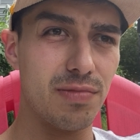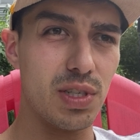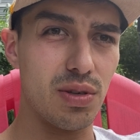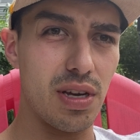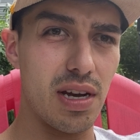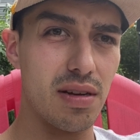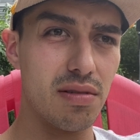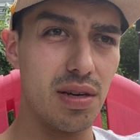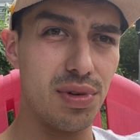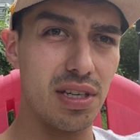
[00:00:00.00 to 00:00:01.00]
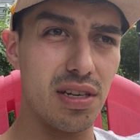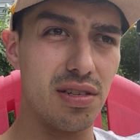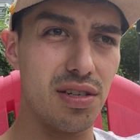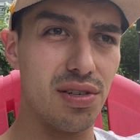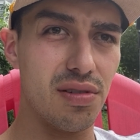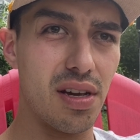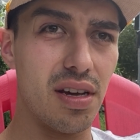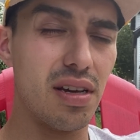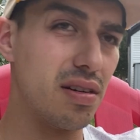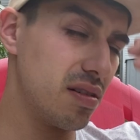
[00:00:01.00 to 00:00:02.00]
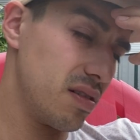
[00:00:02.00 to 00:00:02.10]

So yeah, I'm gonna continue that.